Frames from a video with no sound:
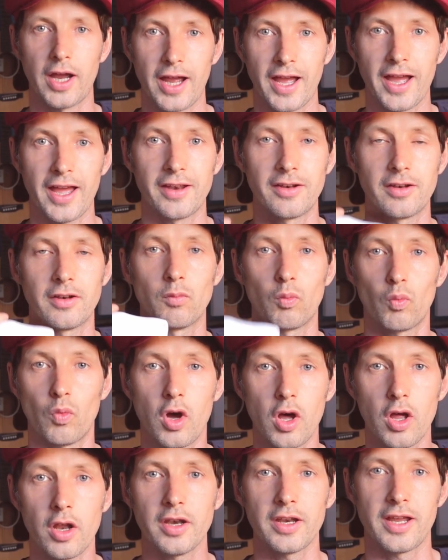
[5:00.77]
and
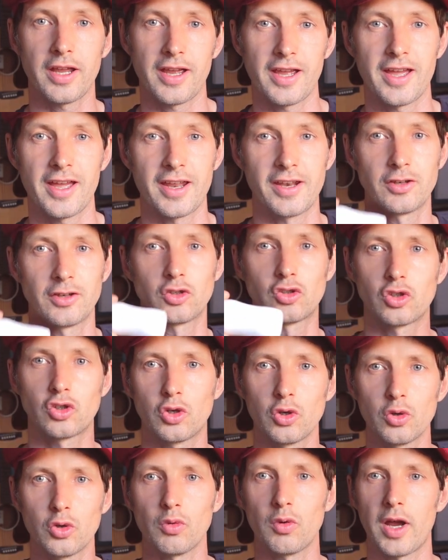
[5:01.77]
one and
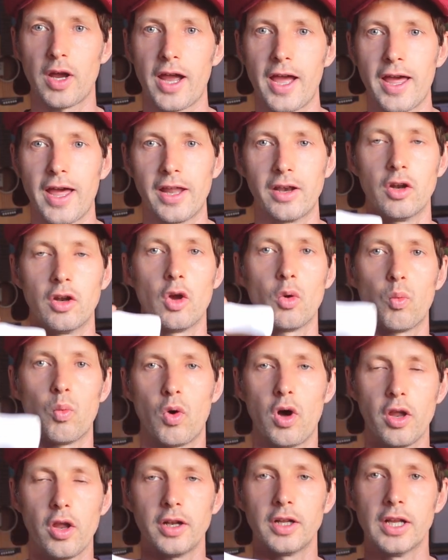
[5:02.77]
two and
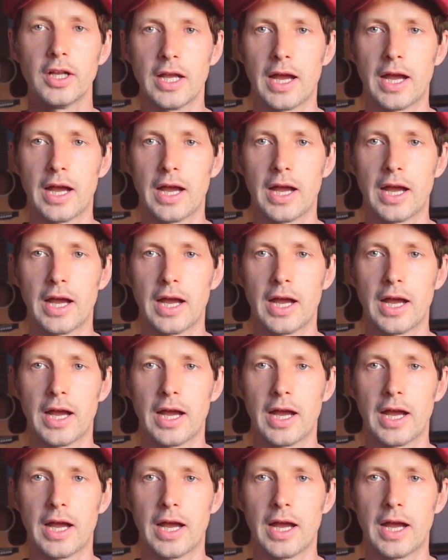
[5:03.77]
one.